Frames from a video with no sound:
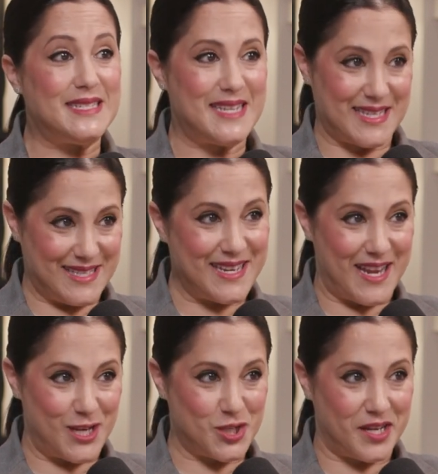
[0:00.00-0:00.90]

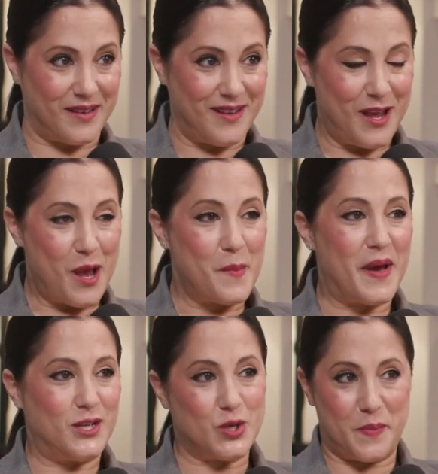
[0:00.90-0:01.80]
destination
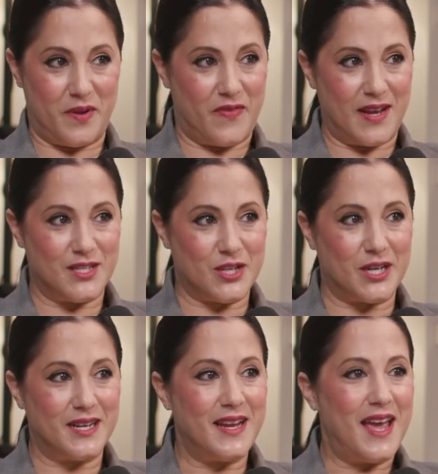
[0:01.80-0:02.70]
by TripAdvisor.